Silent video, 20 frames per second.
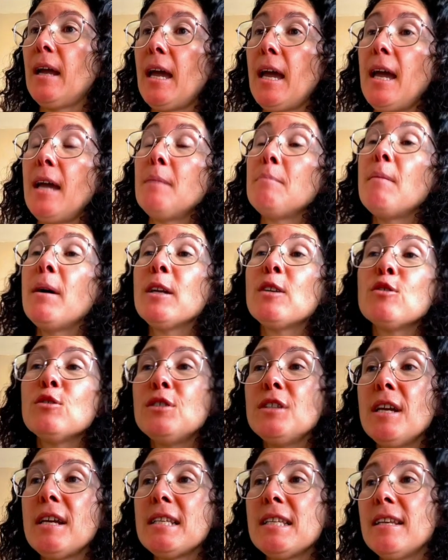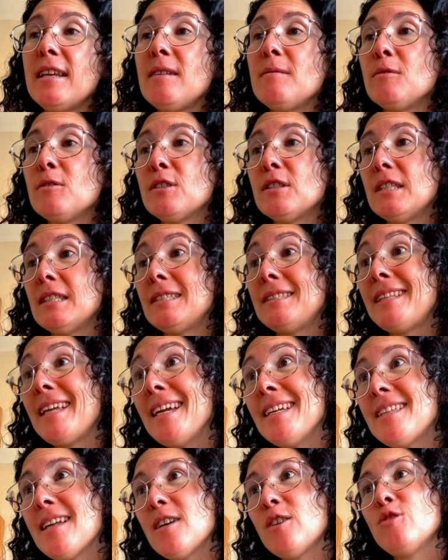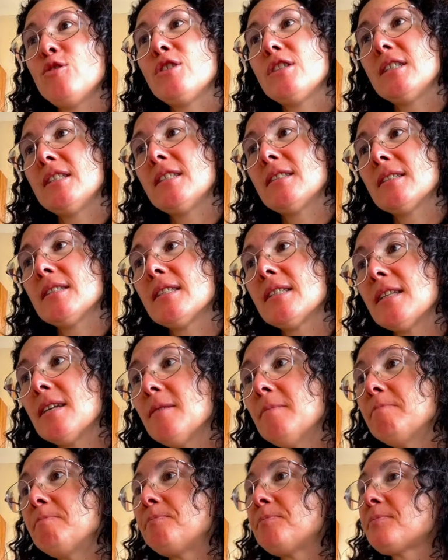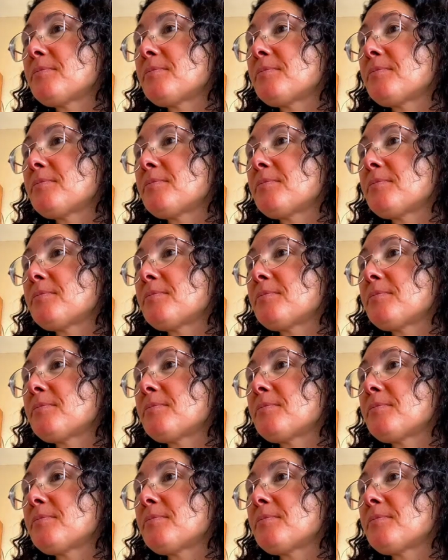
And MicroTx enables the data consistency